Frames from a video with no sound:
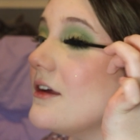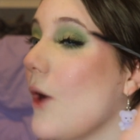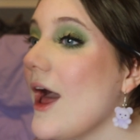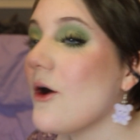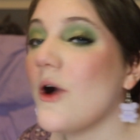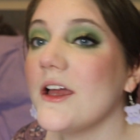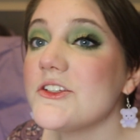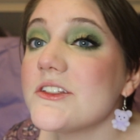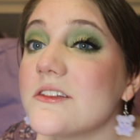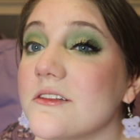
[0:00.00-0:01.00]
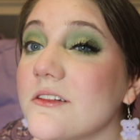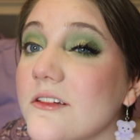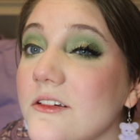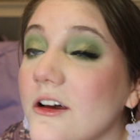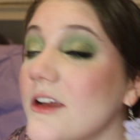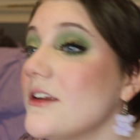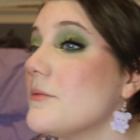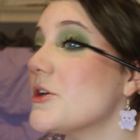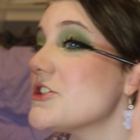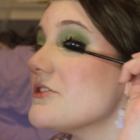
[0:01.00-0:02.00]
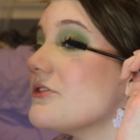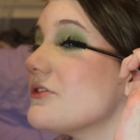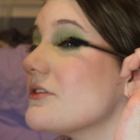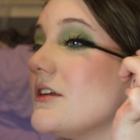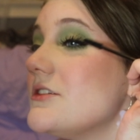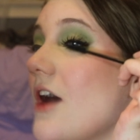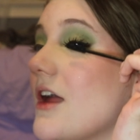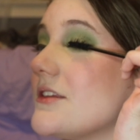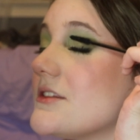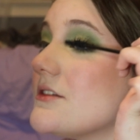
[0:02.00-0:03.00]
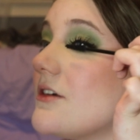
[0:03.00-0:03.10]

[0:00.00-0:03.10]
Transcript: Wow, I just got a bunch of dots